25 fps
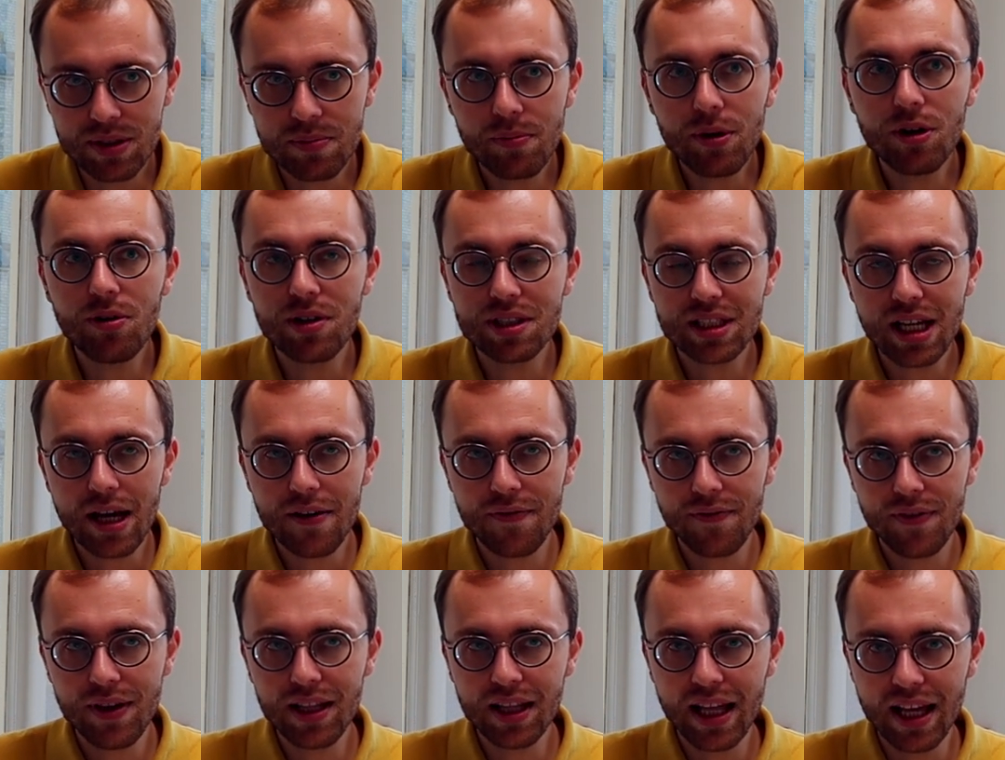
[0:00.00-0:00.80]
because I
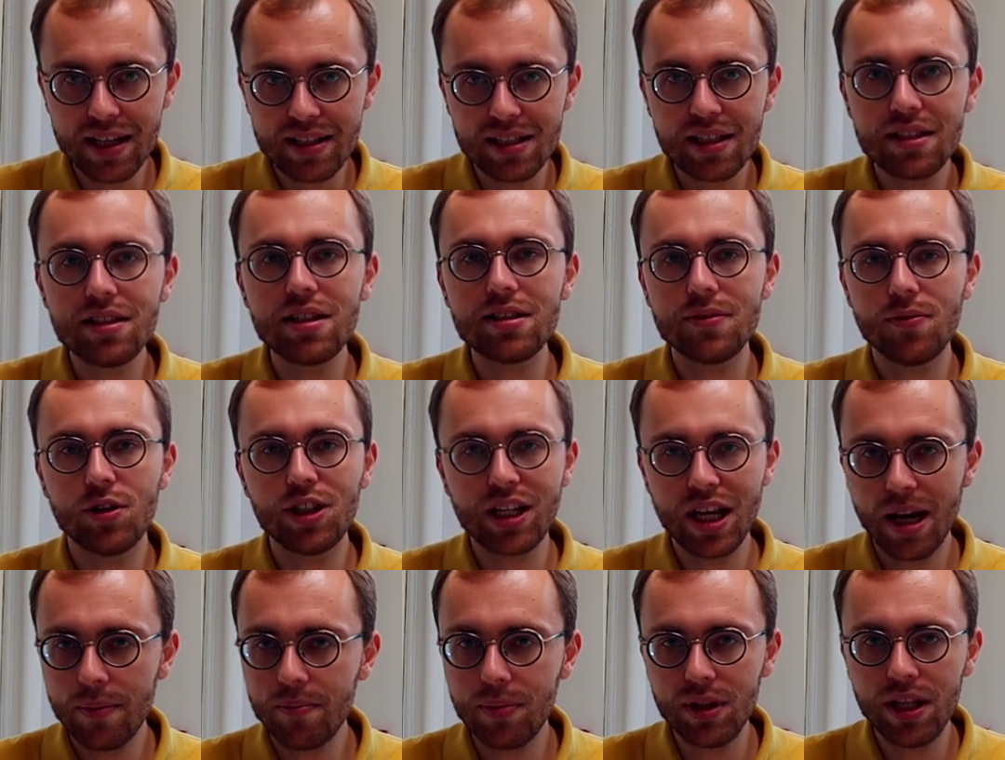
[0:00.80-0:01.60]
feel like this is what
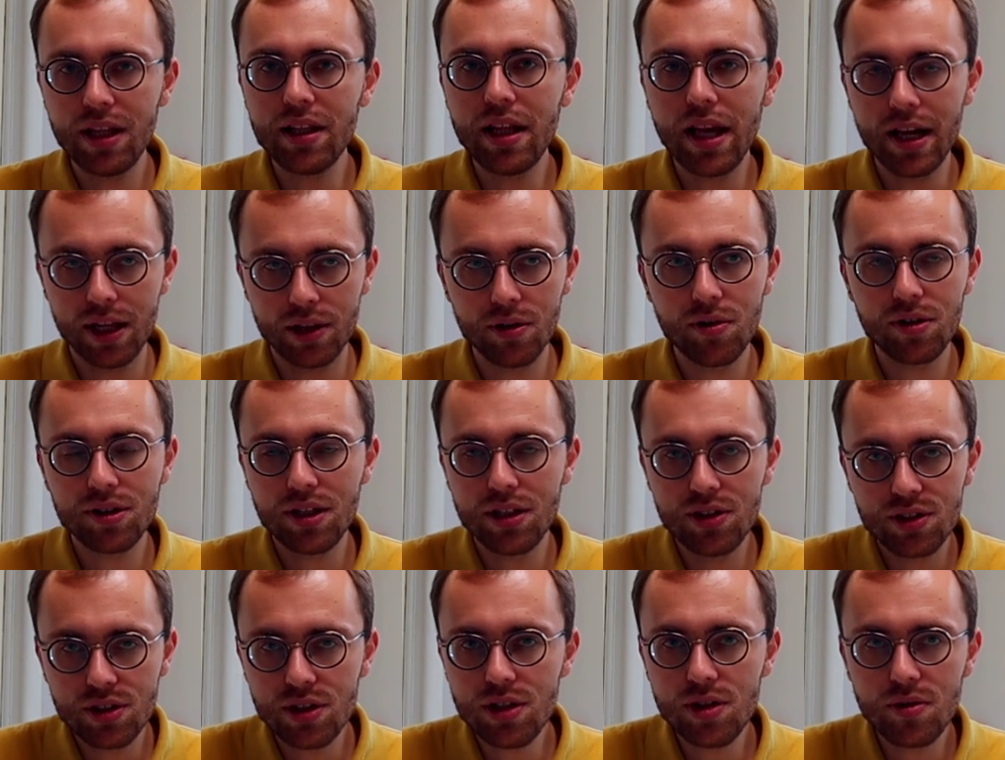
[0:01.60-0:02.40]
happening a lot
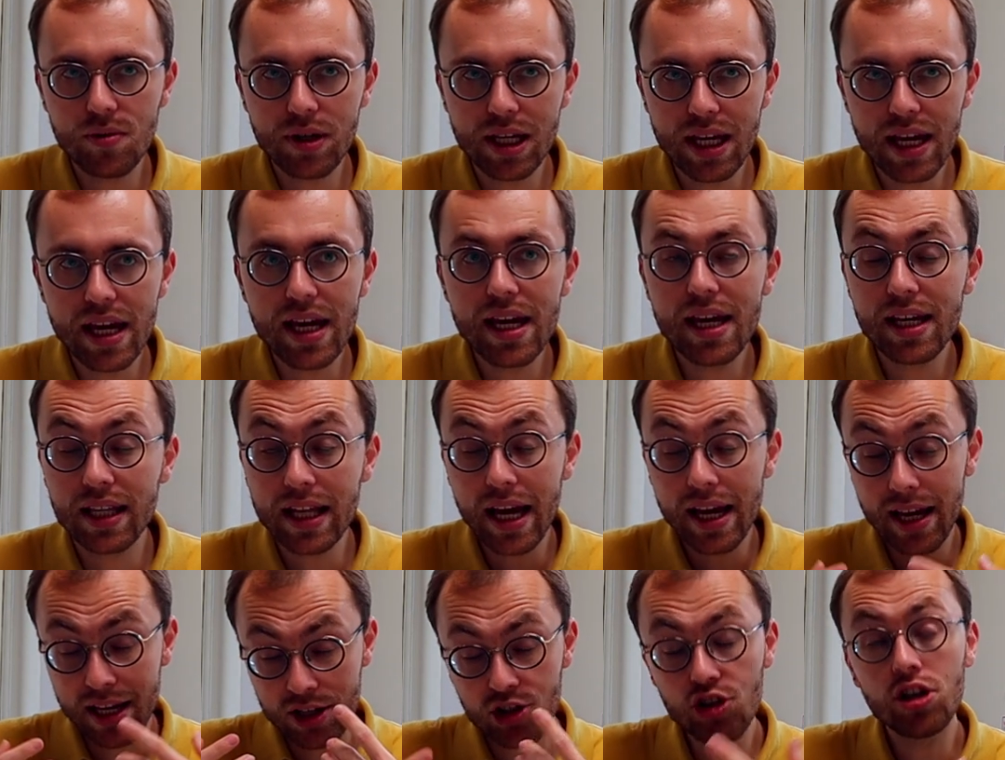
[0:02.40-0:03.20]
in the UK, and
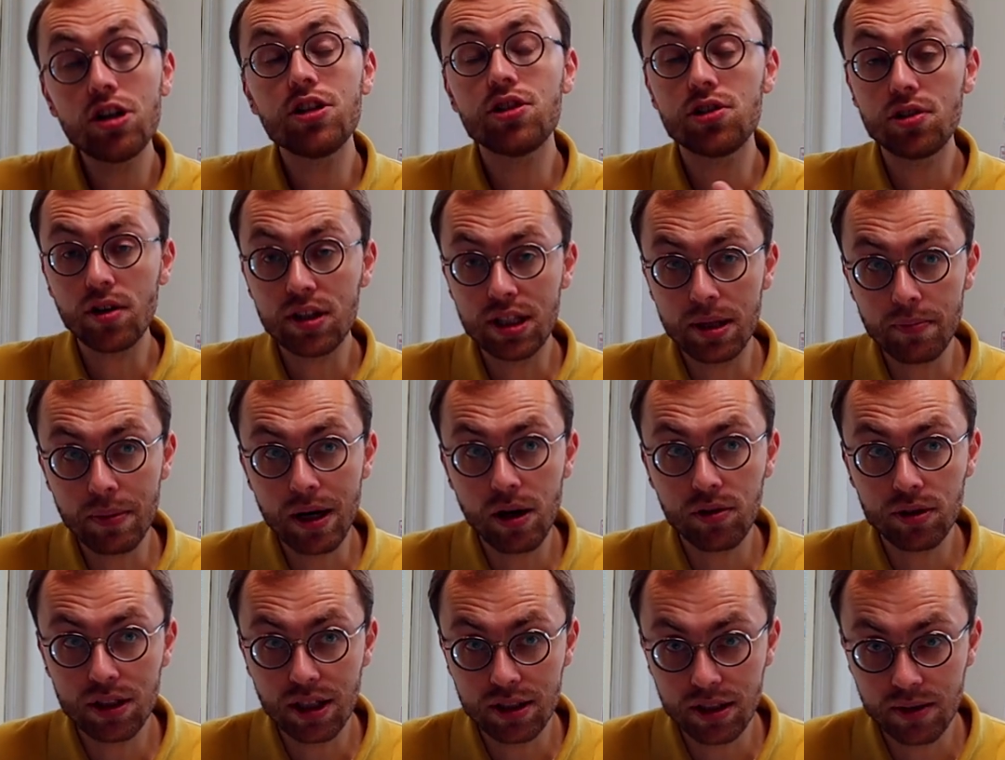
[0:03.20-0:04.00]
I actually thought
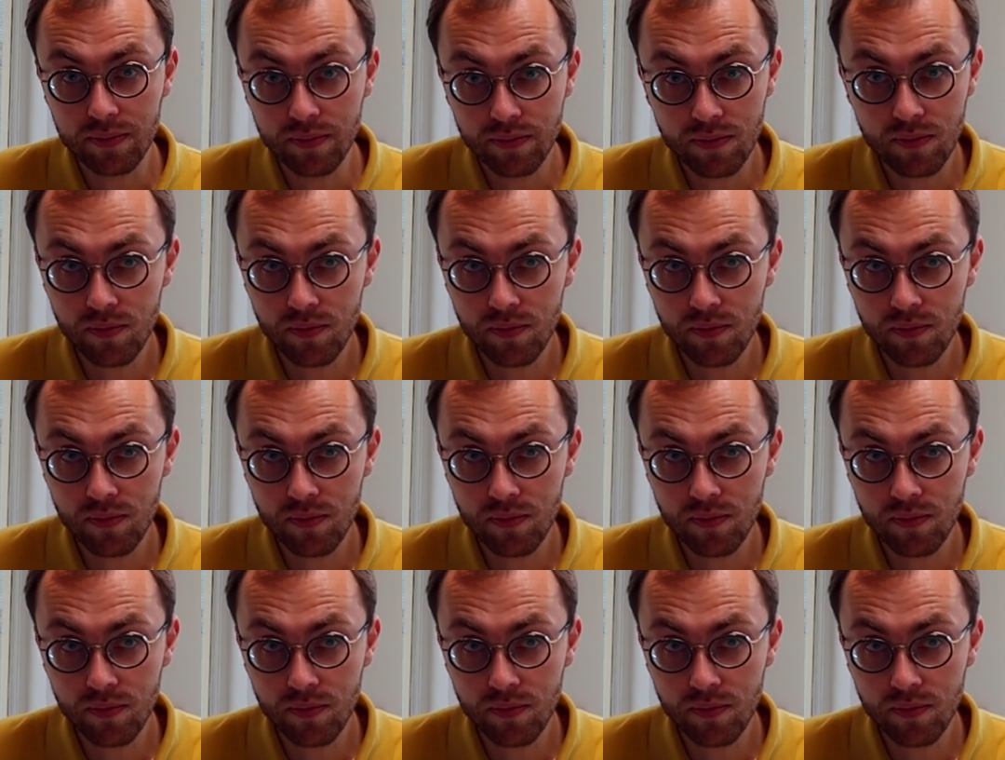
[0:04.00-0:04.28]
about it